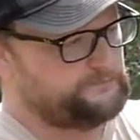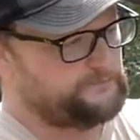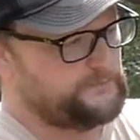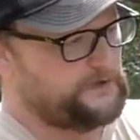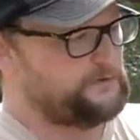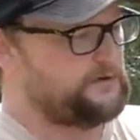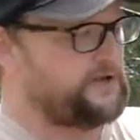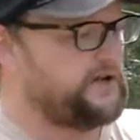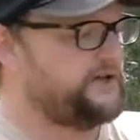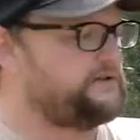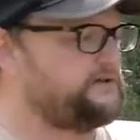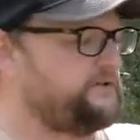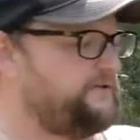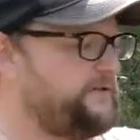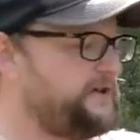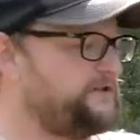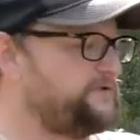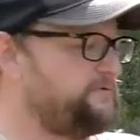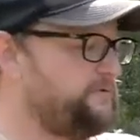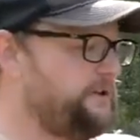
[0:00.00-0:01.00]
Okay, so
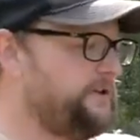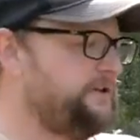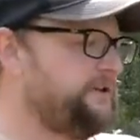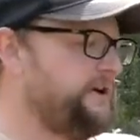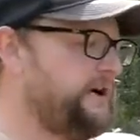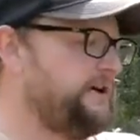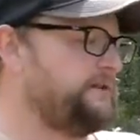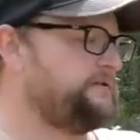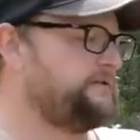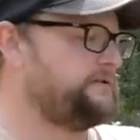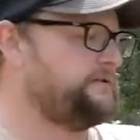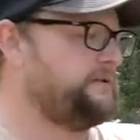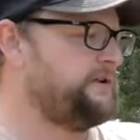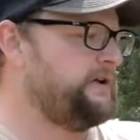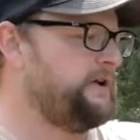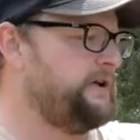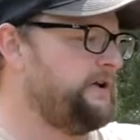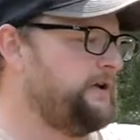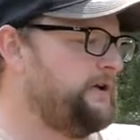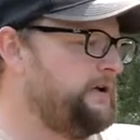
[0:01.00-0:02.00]
that's really nice.
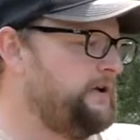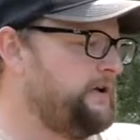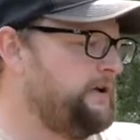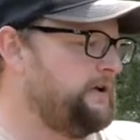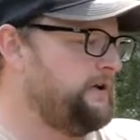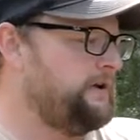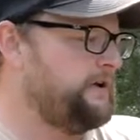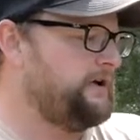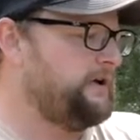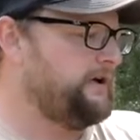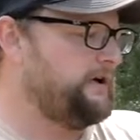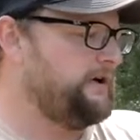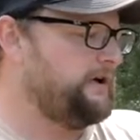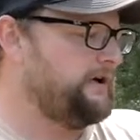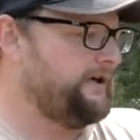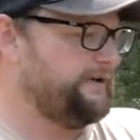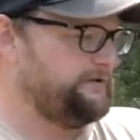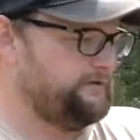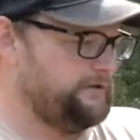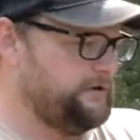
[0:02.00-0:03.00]

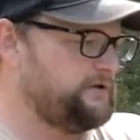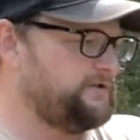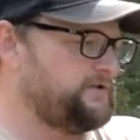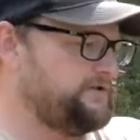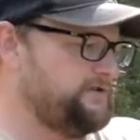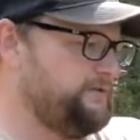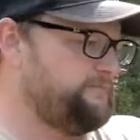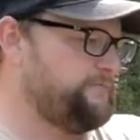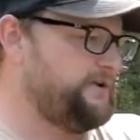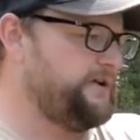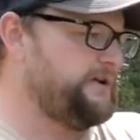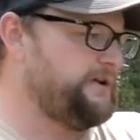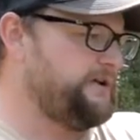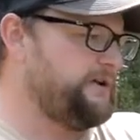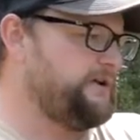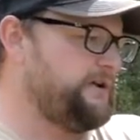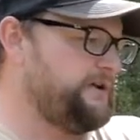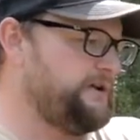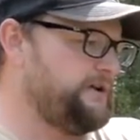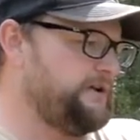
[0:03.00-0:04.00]
It looks to
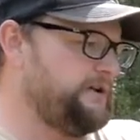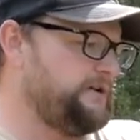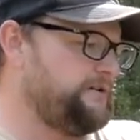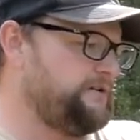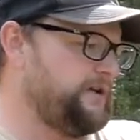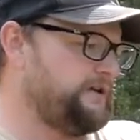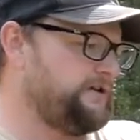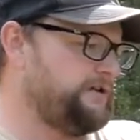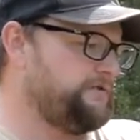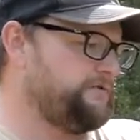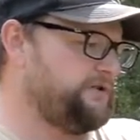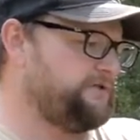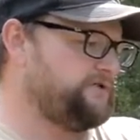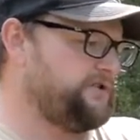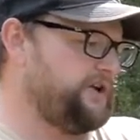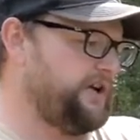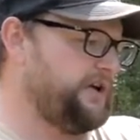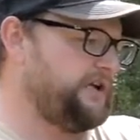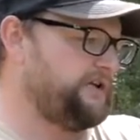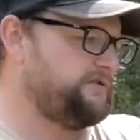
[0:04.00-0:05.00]
me that you can
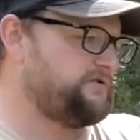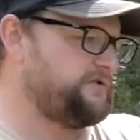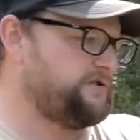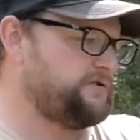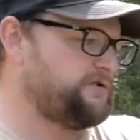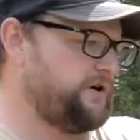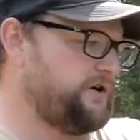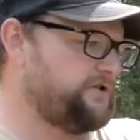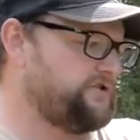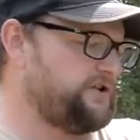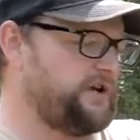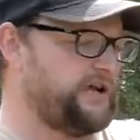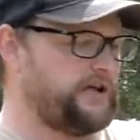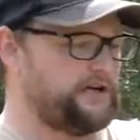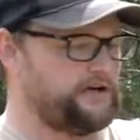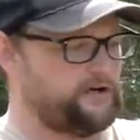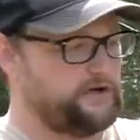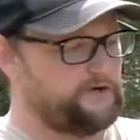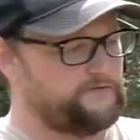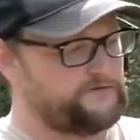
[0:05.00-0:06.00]
change the charging
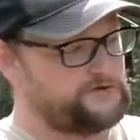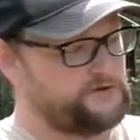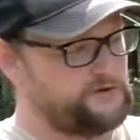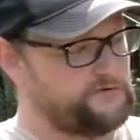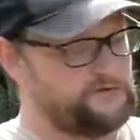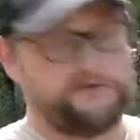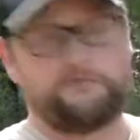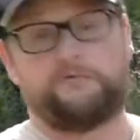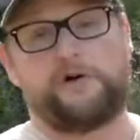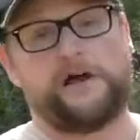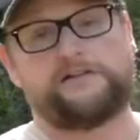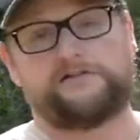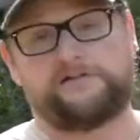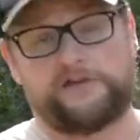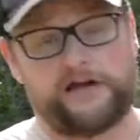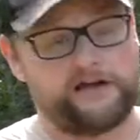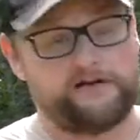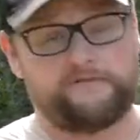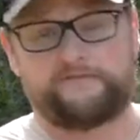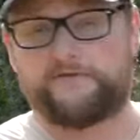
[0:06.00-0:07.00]
handle over to the right
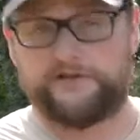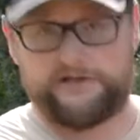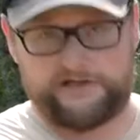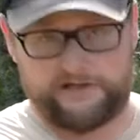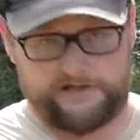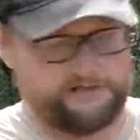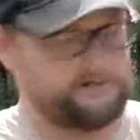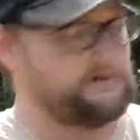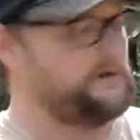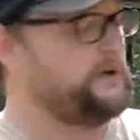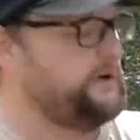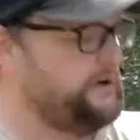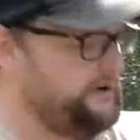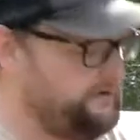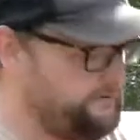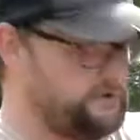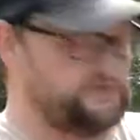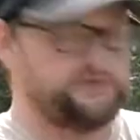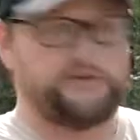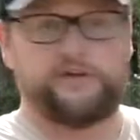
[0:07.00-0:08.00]
side of the
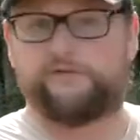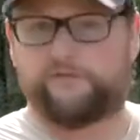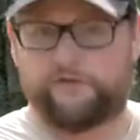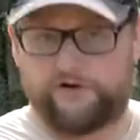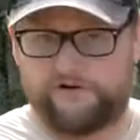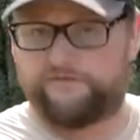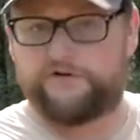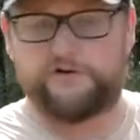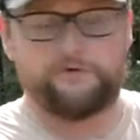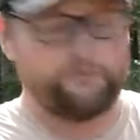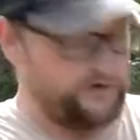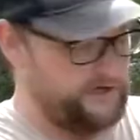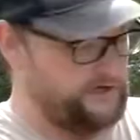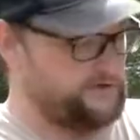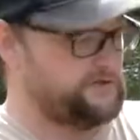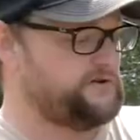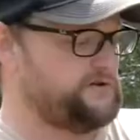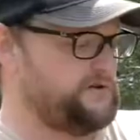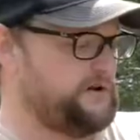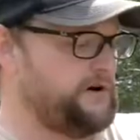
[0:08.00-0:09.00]
receiver if you
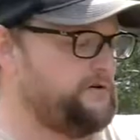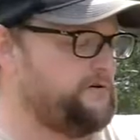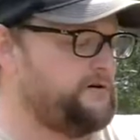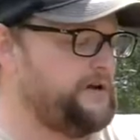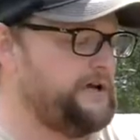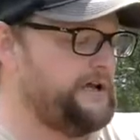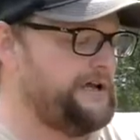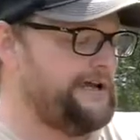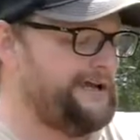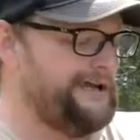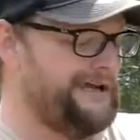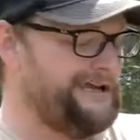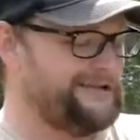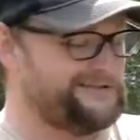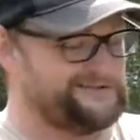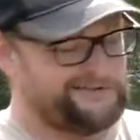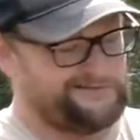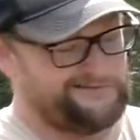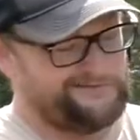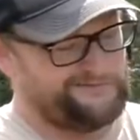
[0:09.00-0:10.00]
wish. So
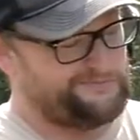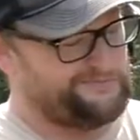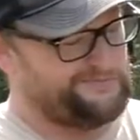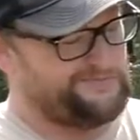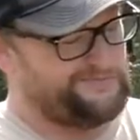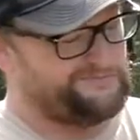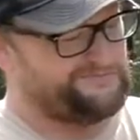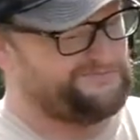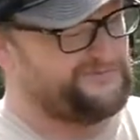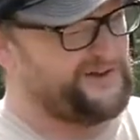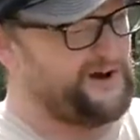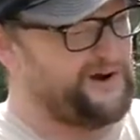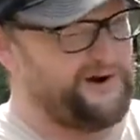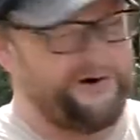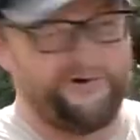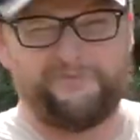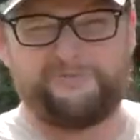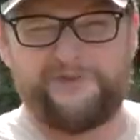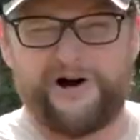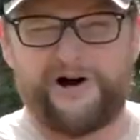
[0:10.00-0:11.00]
it's
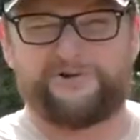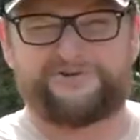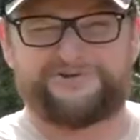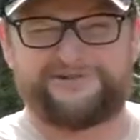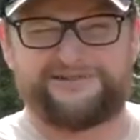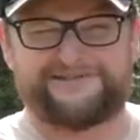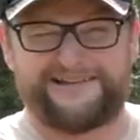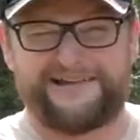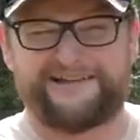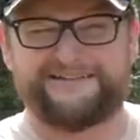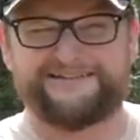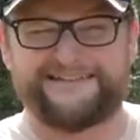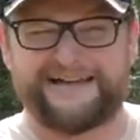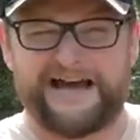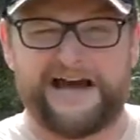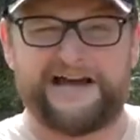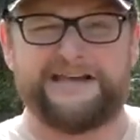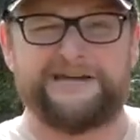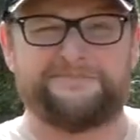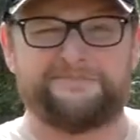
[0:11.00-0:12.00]
it's like
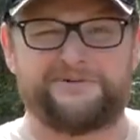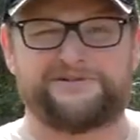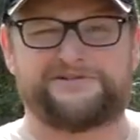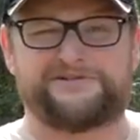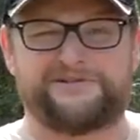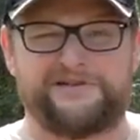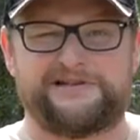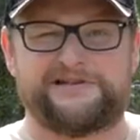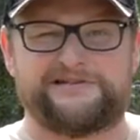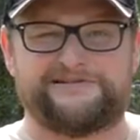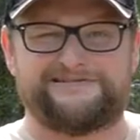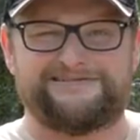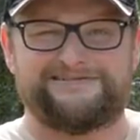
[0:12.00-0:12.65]
90%